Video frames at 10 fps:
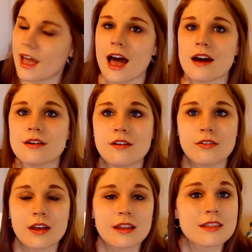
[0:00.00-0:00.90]
out
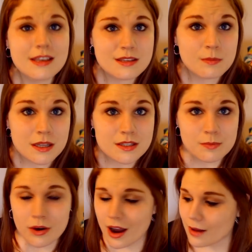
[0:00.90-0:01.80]
of this month's
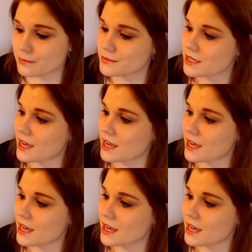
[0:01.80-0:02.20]
prompt.